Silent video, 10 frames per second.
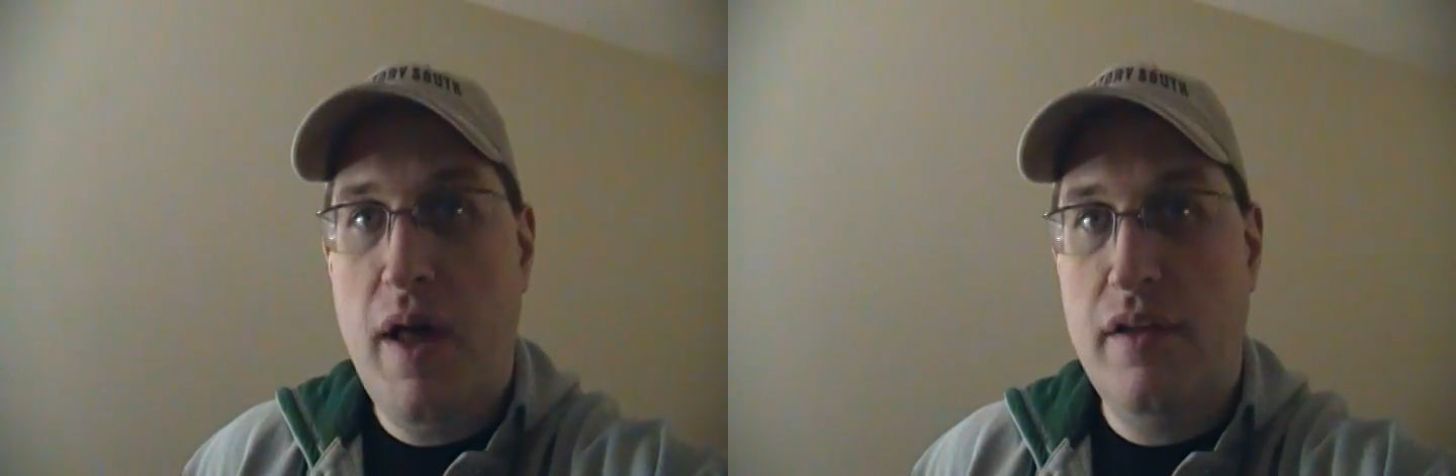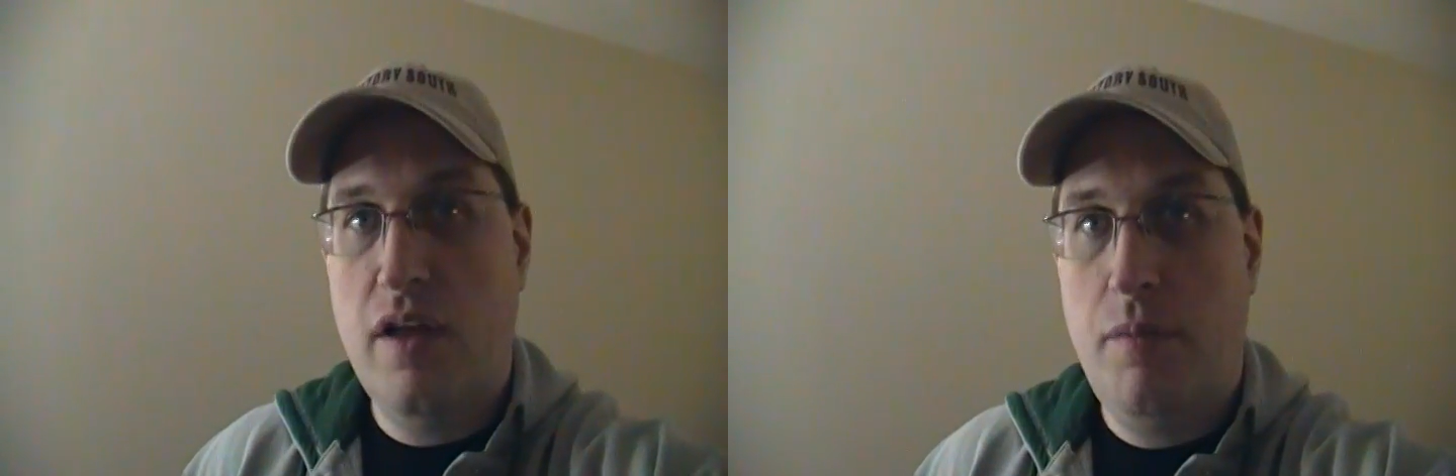
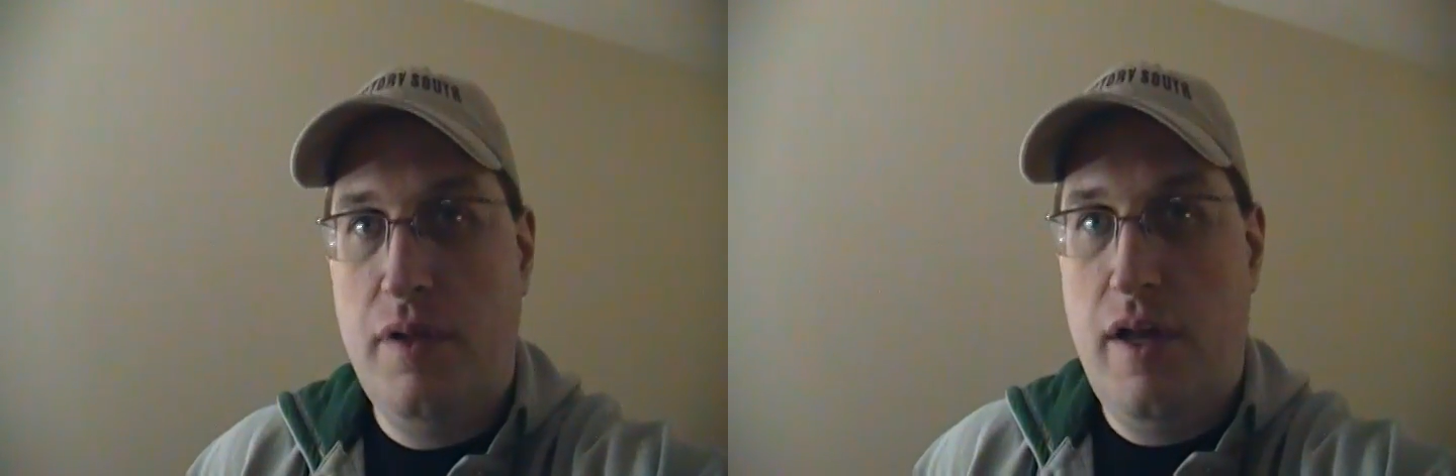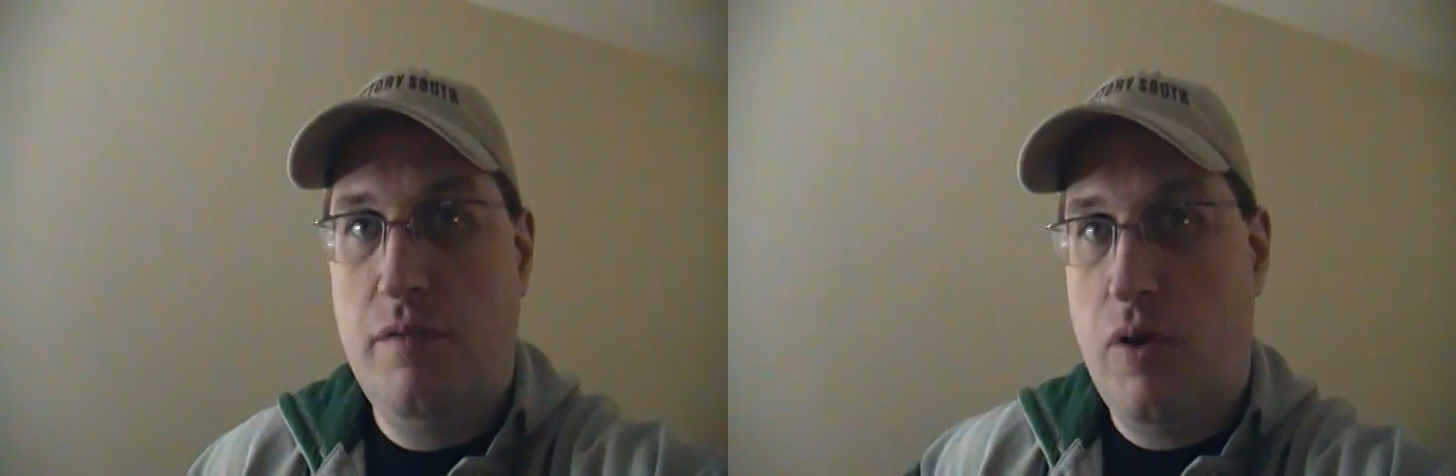the past
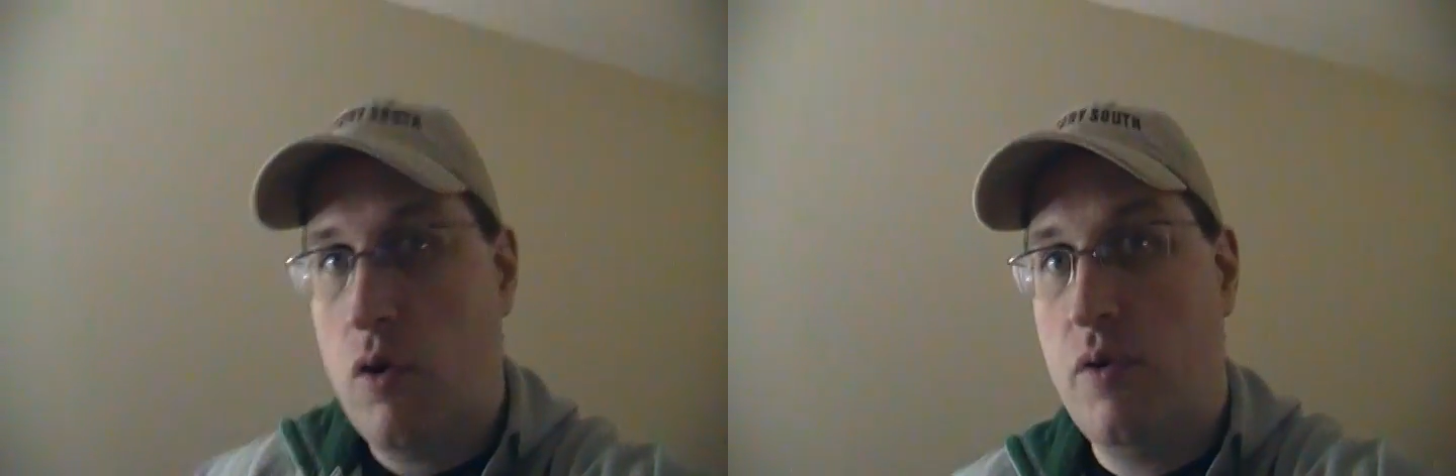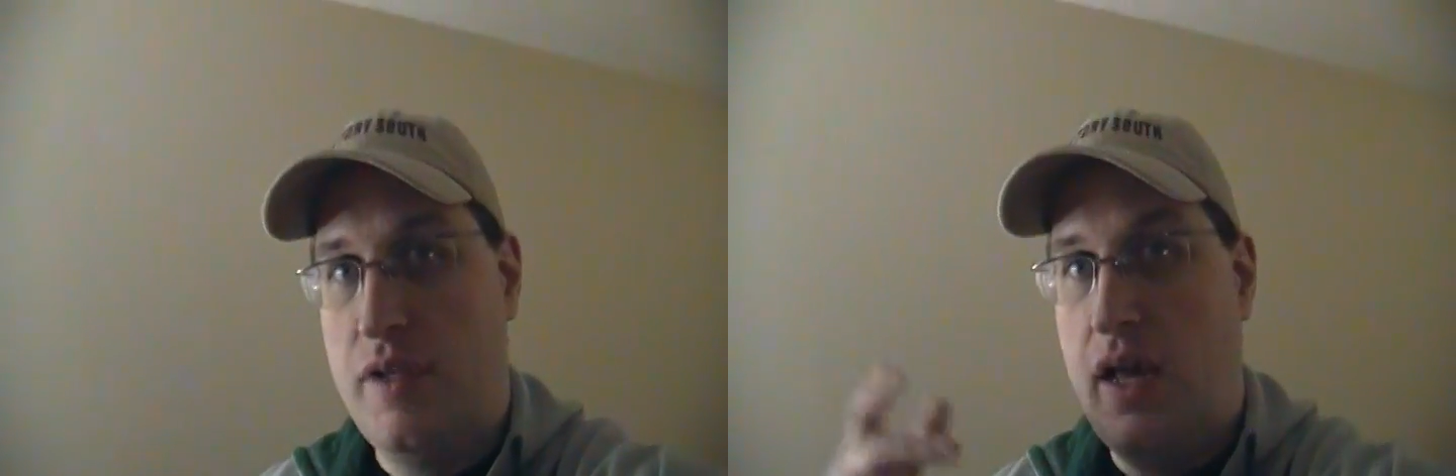couple days,
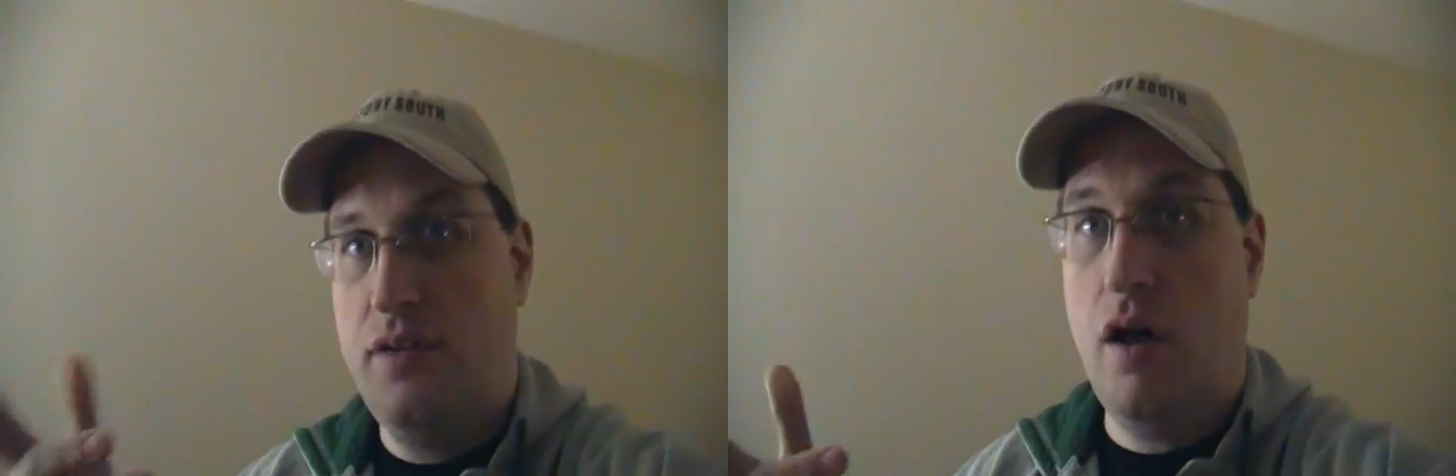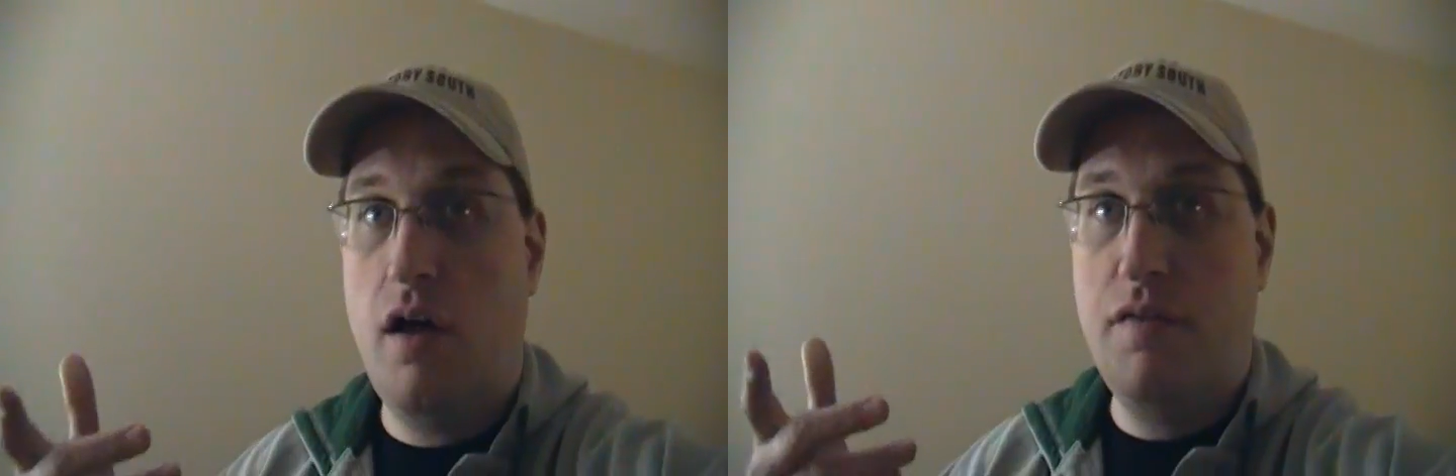my normal
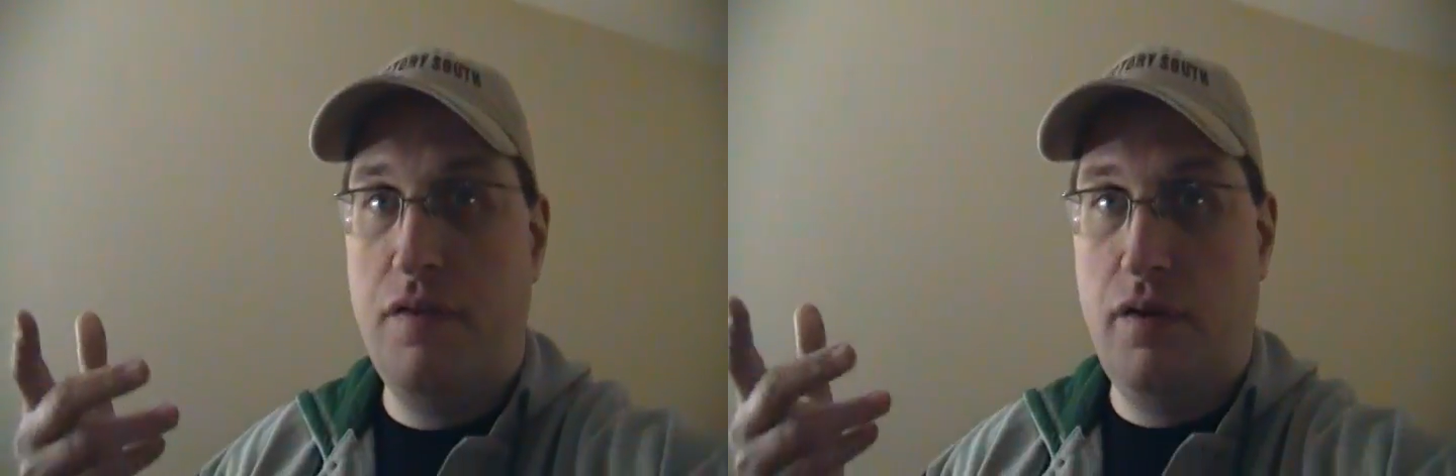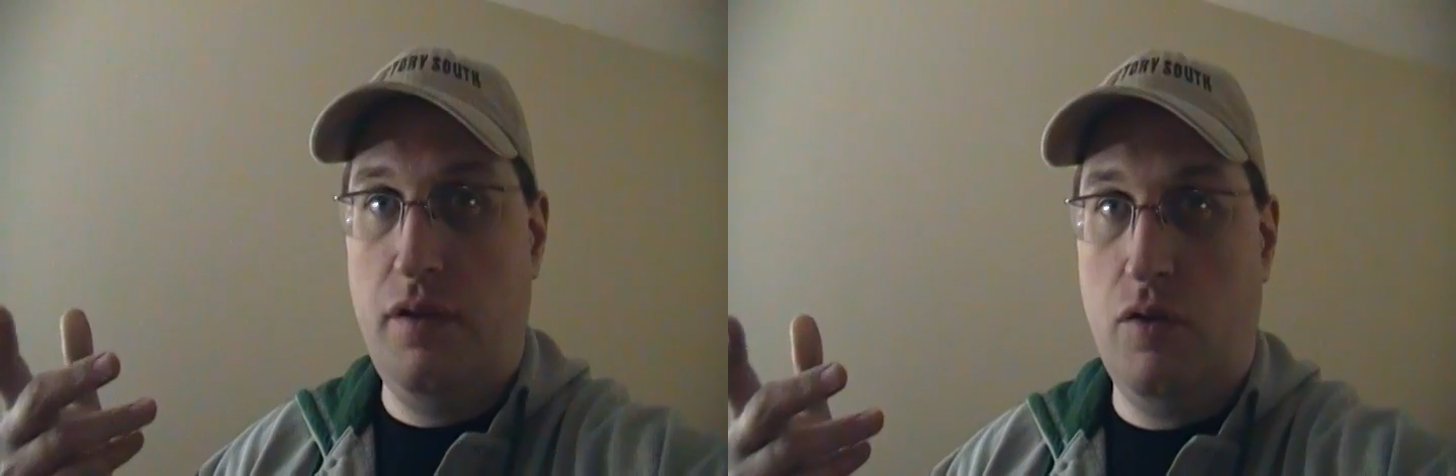days
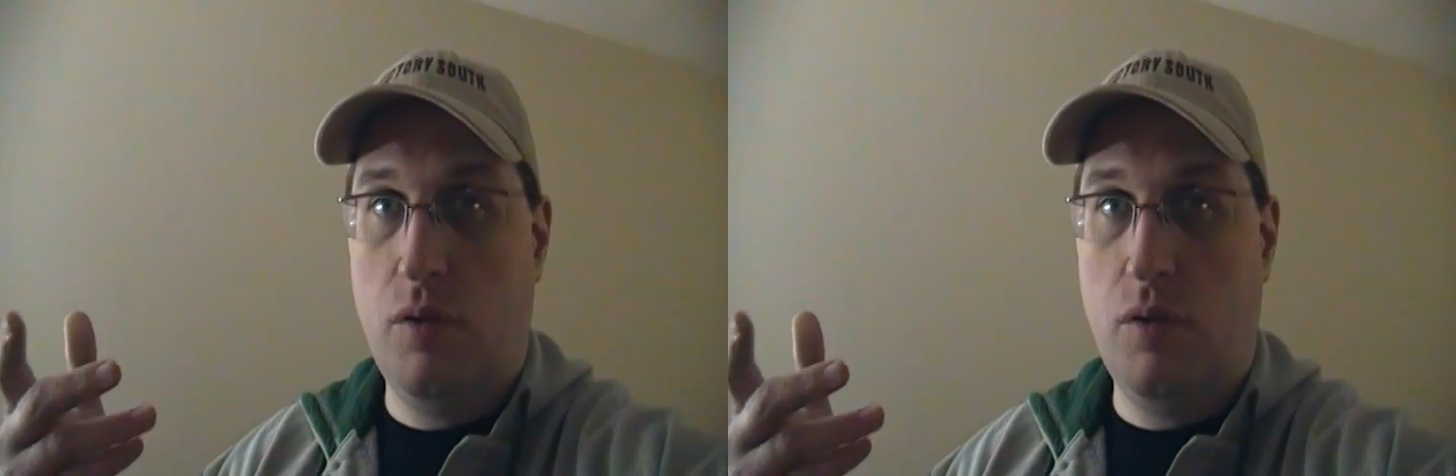off,